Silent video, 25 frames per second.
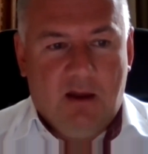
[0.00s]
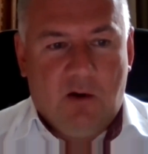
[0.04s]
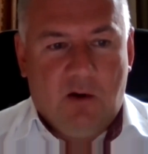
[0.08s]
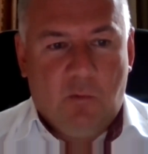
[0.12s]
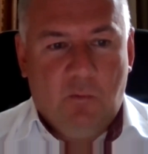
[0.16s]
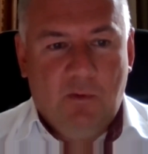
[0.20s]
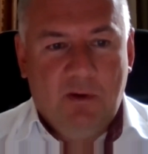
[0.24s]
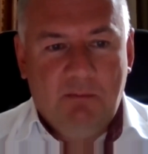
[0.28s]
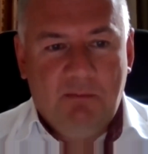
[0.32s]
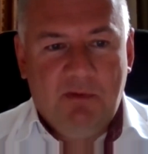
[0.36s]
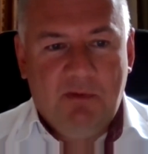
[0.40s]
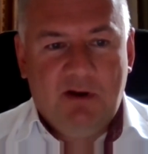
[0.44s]

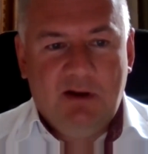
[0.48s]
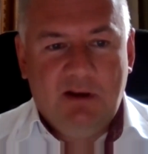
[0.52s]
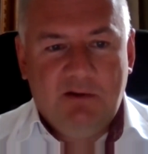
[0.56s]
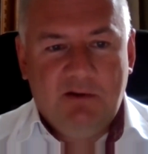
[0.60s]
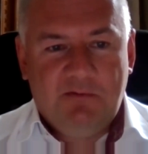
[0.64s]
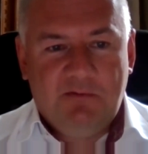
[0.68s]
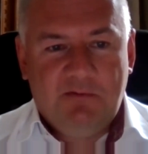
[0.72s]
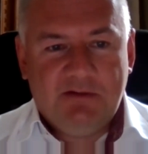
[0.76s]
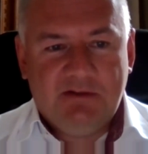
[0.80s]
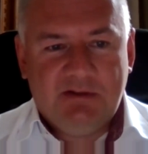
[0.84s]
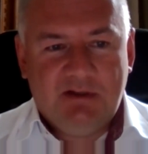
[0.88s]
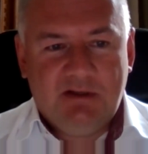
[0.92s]
We
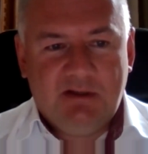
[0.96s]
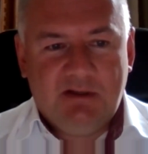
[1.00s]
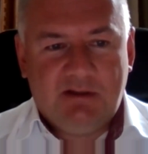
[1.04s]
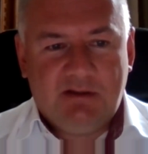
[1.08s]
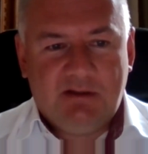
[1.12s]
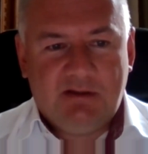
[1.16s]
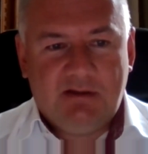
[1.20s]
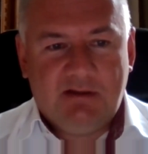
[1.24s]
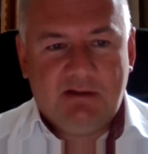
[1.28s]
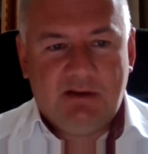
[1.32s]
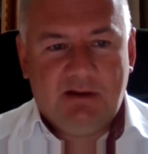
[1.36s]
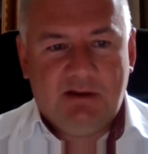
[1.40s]
believe that
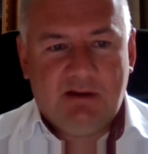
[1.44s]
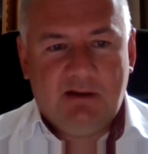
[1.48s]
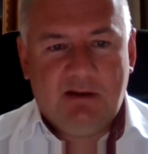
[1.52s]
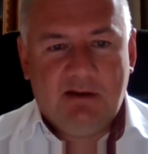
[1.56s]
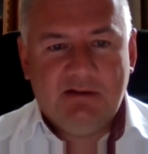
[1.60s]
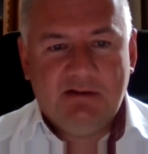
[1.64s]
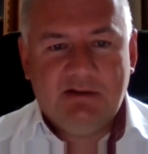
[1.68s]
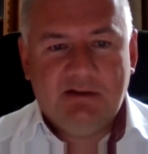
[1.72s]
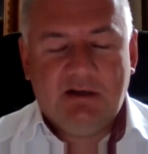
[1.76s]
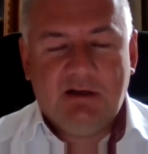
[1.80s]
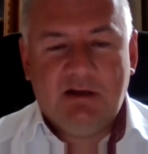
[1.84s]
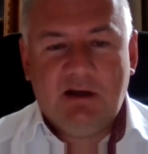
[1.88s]

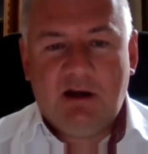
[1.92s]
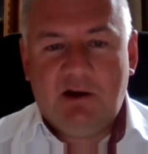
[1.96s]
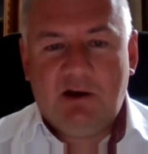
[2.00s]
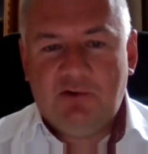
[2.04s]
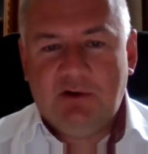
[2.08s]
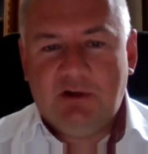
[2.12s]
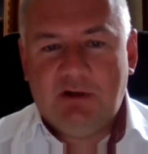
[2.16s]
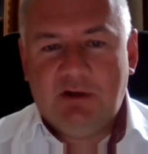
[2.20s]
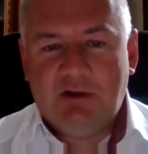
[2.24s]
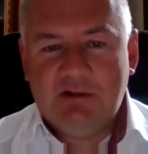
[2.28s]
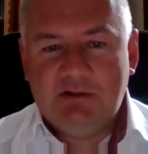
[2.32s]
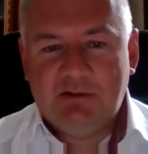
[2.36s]
at the
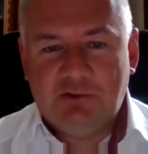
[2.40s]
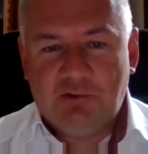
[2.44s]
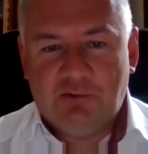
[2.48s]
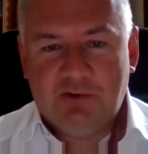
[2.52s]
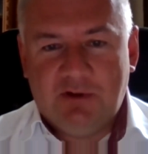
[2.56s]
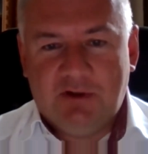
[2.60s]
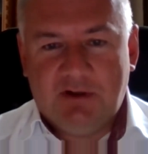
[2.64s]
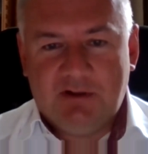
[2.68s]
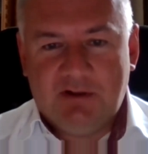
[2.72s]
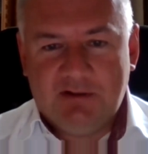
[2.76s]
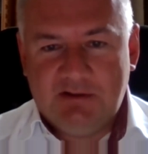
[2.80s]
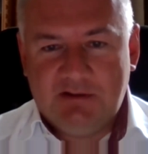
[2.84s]
current
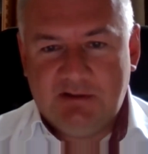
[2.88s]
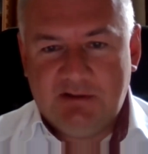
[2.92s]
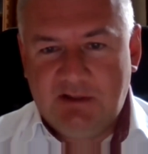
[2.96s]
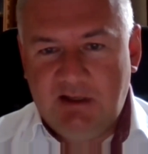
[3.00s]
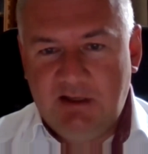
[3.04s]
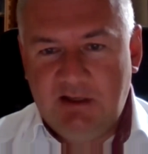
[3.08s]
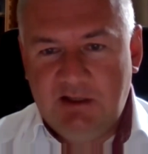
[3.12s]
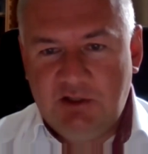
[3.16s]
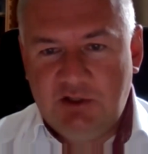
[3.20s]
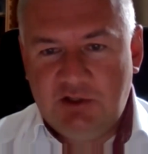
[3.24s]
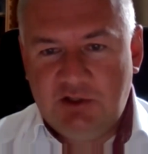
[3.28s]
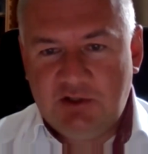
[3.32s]
historical
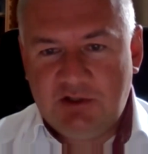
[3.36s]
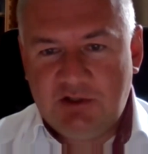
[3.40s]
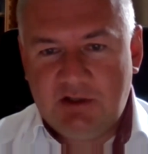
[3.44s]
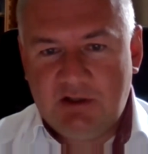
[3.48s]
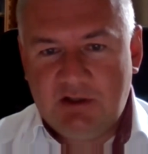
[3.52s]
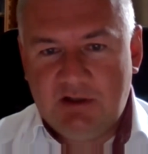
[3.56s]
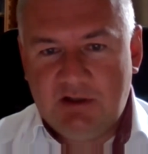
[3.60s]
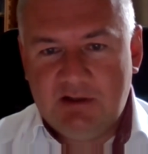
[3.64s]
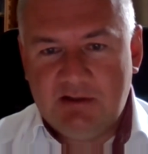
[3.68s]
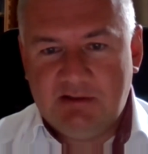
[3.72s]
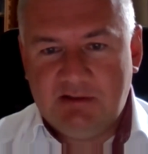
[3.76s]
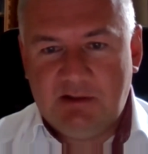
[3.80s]
stage,
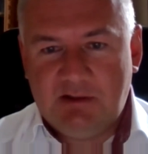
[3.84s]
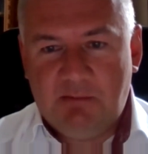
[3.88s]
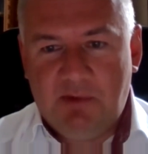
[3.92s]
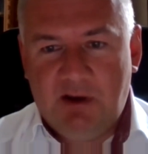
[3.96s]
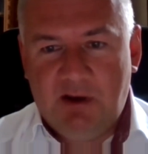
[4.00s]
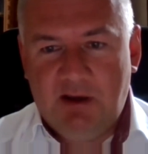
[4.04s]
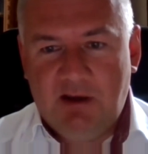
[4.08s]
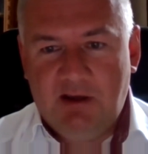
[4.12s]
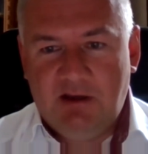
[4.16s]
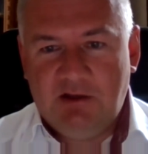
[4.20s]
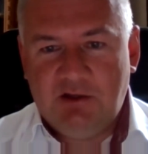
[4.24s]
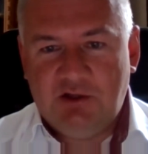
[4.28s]
the
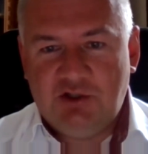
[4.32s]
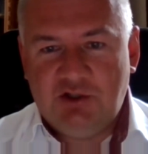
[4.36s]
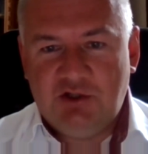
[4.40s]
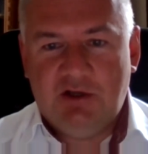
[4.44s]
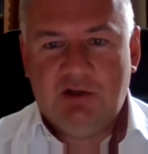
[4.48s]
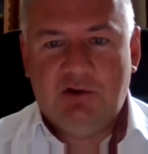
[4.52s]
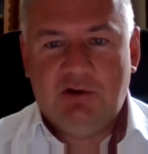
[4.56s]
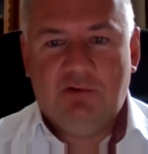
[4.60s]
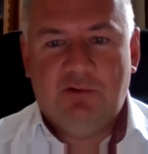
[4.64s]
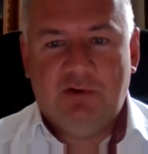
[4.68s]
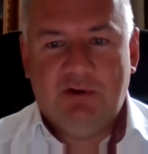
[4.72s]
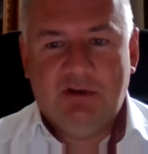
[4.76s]
main
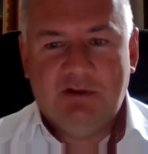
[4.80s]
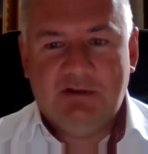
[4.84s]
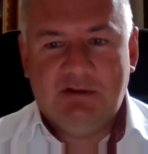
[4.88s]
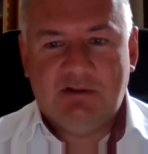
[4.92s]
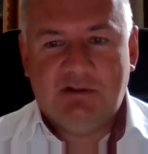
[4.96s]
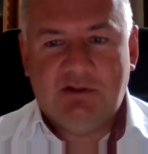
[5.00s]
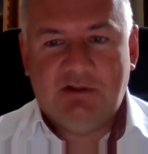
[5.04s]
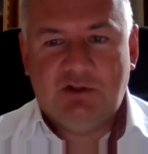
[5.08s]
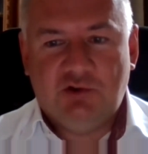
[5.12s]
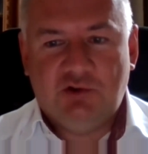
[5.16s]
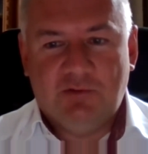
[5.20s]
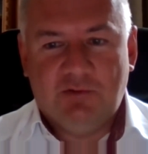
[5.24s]

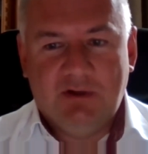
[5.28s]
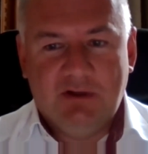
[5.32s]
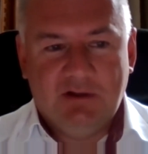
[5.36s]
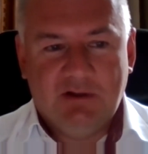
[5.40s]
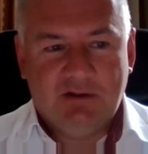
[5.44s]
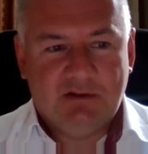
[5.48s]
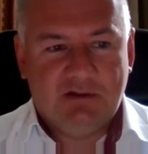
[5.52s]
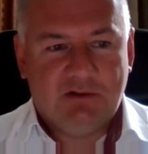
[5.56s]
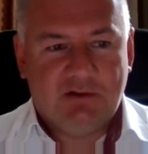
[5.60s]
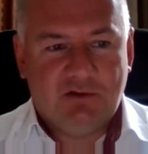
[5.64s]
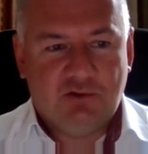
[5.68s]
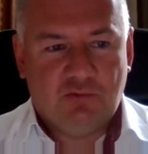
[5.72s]
terrorist
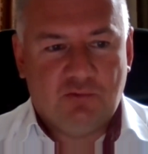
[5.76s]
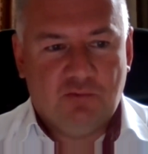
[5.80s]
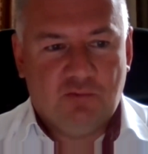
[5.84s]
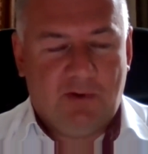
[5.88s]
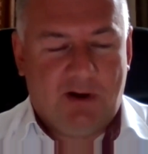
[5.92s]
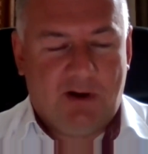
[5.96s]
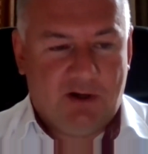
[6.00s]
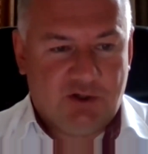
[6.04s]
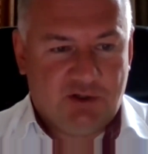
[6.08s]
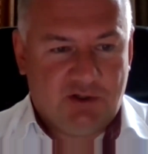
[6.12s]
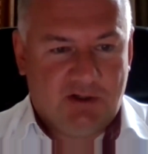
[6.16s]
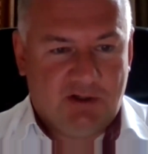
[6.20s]
threat to
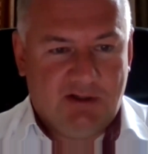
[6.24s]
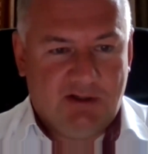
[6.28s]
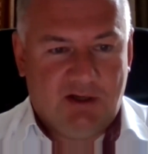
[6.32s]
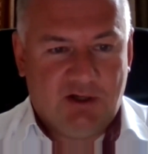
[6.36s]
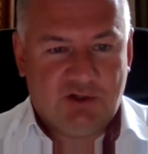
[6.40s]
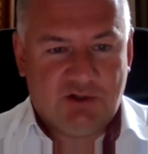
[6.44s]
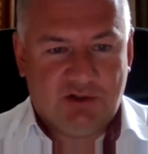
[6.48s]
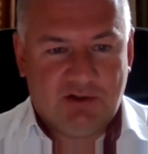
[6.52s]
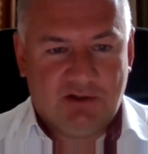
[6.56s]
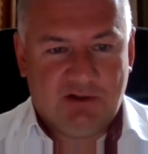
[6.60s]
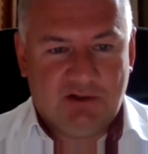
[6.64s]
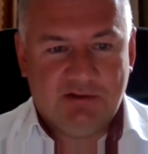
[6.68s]
Russian
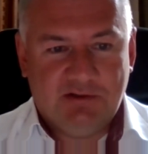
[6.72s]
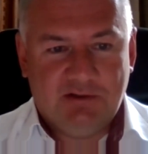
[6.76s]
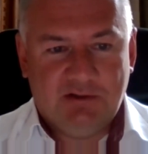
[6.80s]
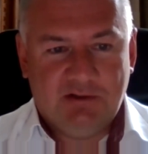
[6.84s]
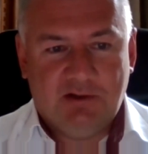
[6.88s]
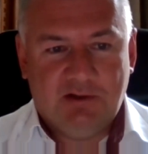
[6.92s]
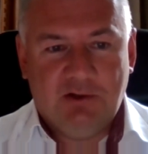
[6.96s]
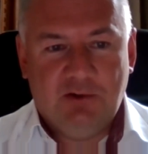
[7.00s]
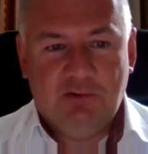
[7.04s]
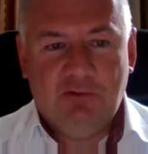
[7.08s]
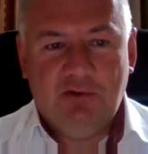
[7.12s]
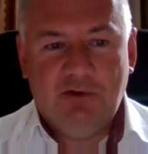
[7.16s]
national
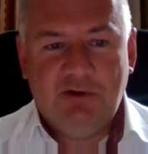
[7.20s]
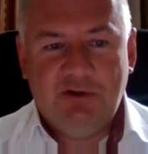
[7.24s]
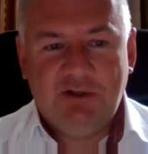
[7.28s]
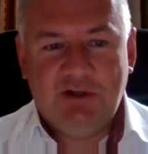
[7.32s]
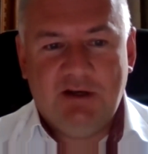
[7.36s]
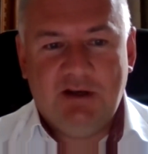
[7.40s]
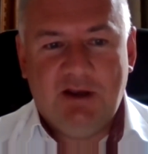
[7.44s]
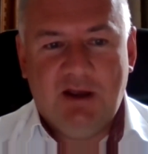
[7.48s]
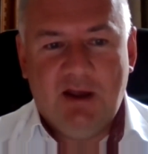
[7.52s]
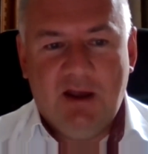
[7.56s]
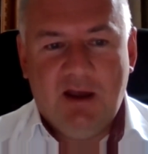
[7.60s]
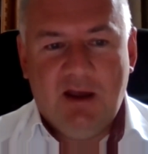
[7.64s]

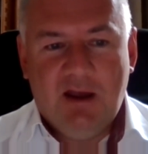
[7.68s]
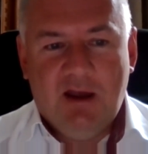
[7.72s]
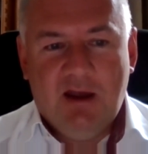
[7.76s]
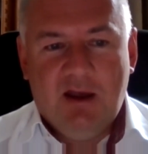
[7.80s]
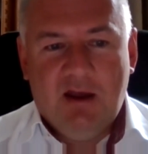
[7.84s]
security